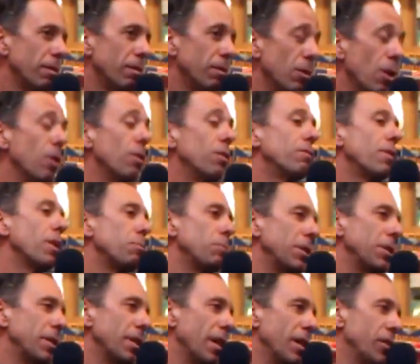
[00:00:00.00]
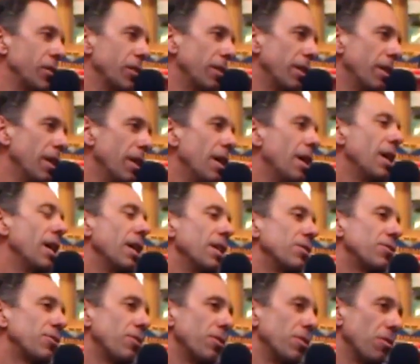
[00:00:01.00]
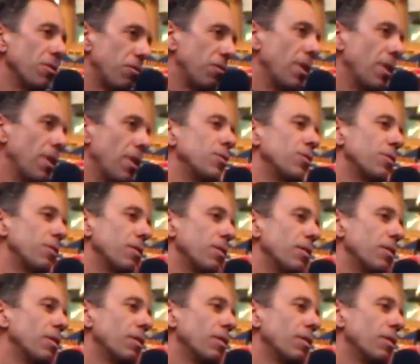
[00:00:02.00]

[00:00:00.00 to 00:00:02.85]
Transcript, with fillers: known reputation, is to defend